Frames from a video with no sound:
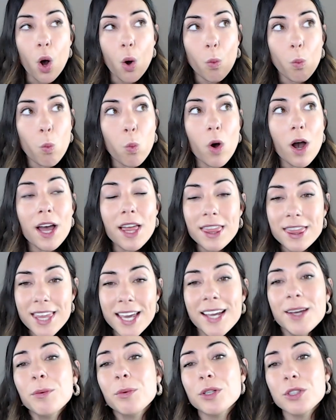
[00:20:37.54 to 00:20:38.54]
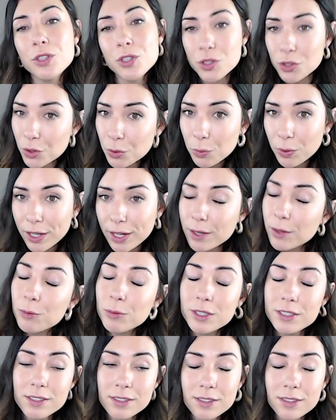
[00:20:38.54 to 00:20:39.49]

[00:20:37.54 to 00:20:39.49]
what they were doing was